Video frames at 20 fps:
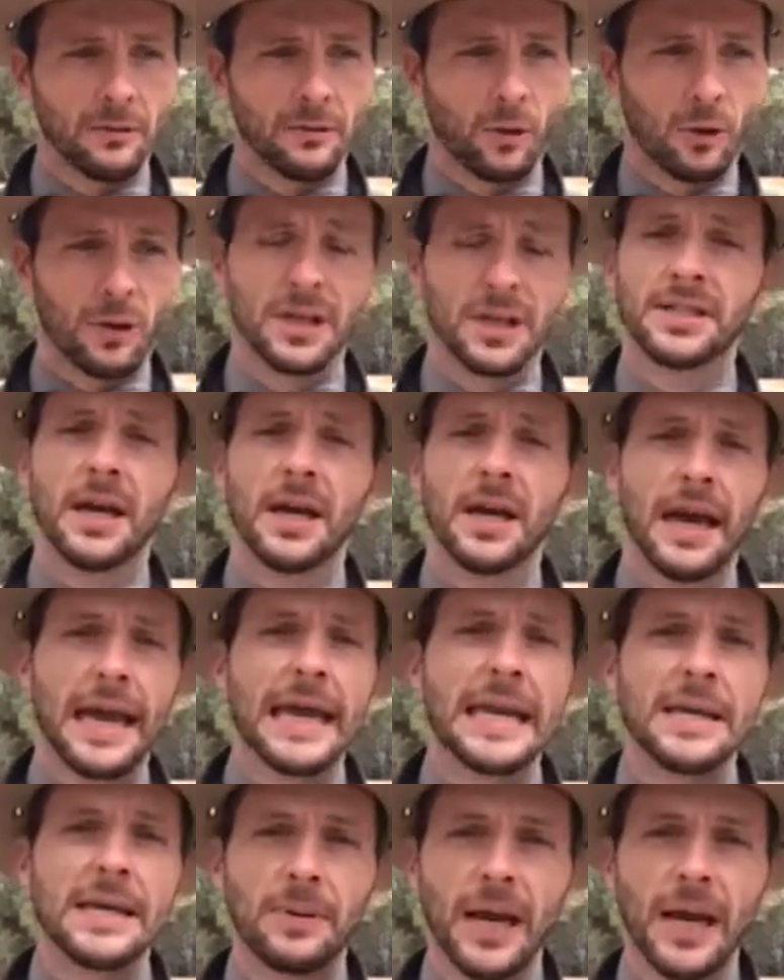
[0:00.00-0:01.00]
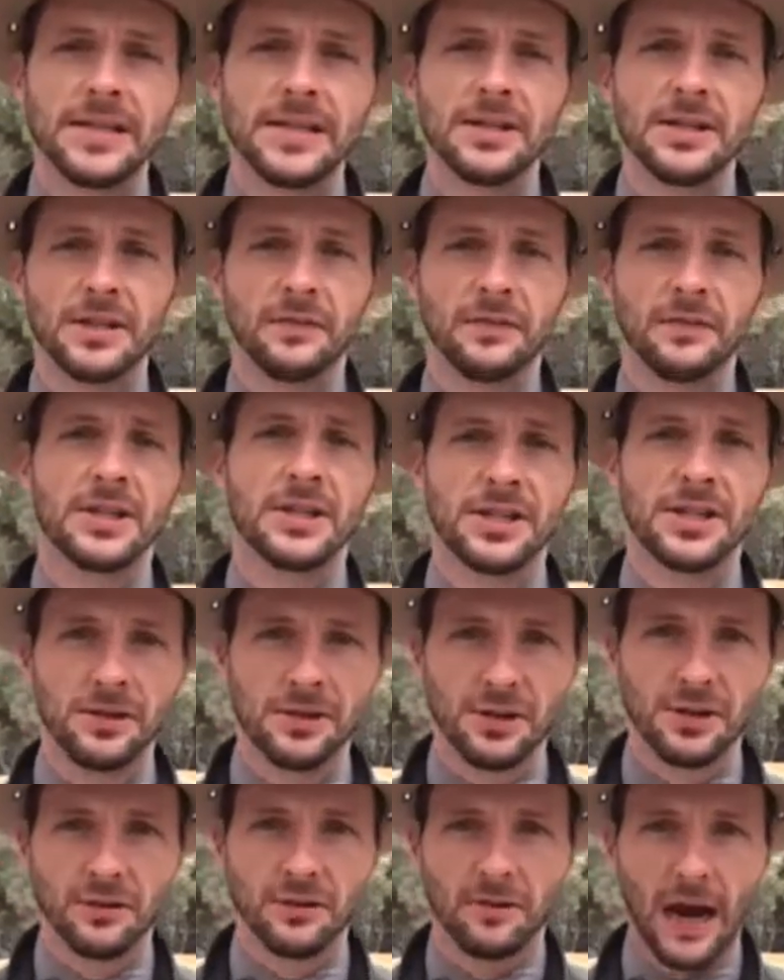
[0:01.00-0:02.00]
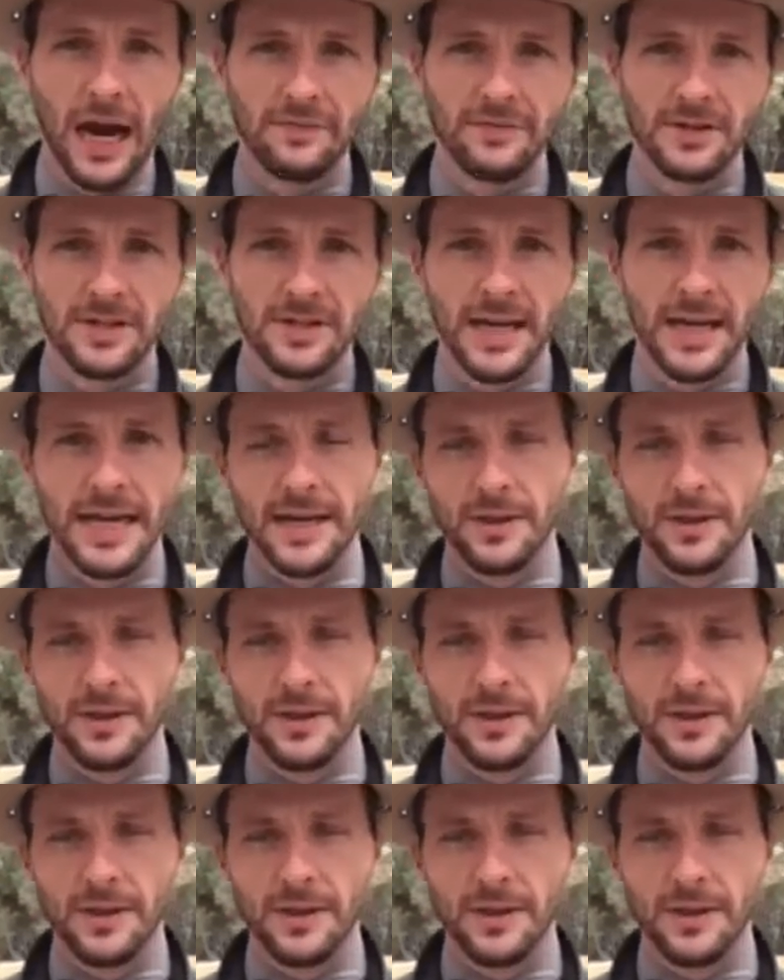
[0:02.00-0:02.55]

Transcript: or at least 80 paintings of his still survive today.